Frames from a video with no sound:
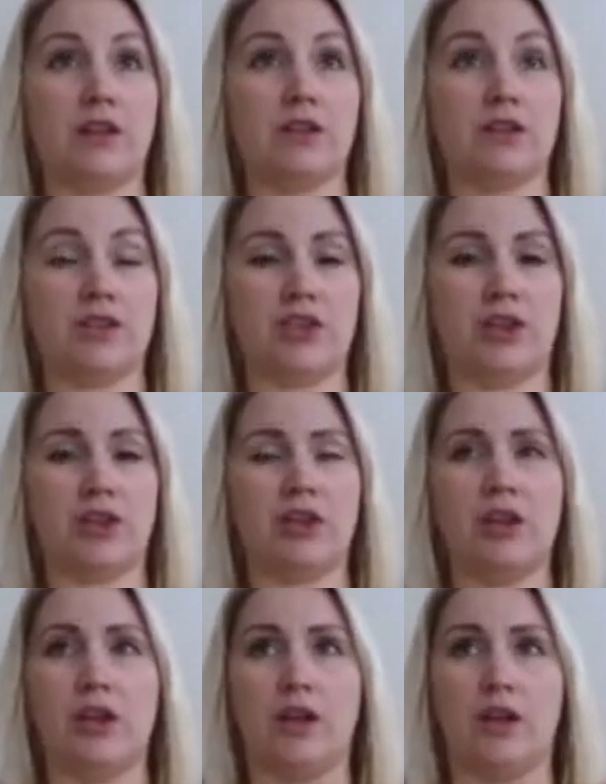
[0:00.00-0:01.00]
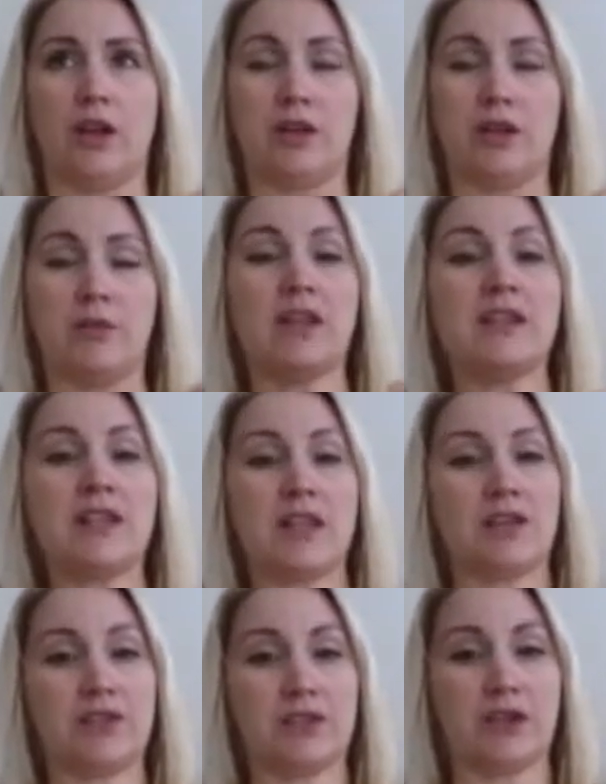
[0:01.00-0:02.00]
such an amazing
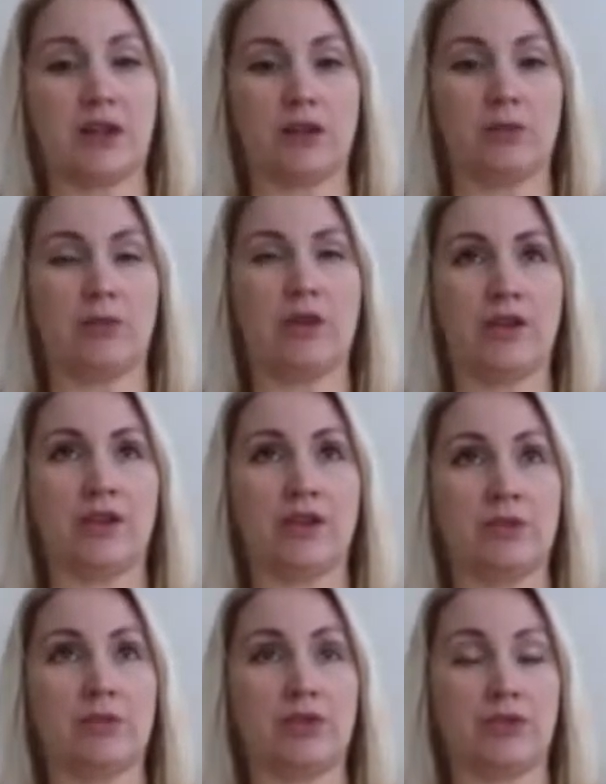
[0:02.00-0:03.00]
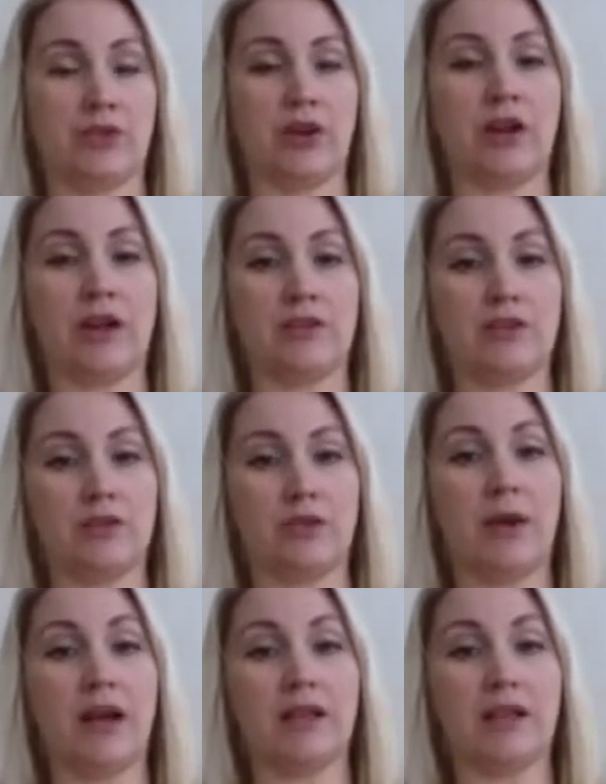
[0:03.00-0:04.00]
lifestyle where others were struggling so
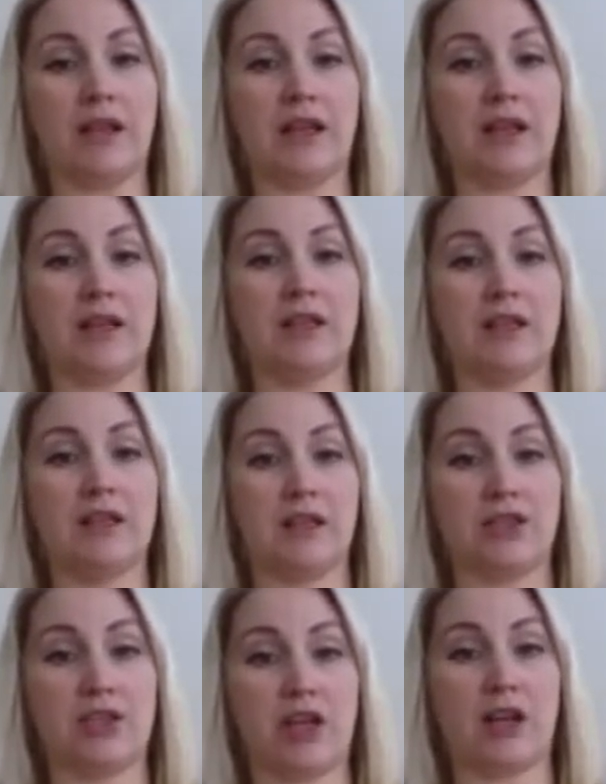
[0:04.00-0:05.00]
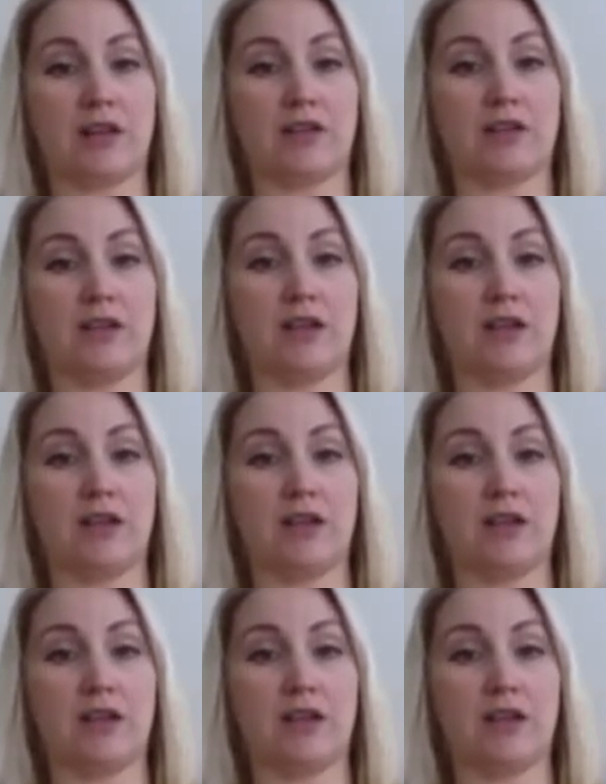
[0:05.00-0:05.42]
badly, such as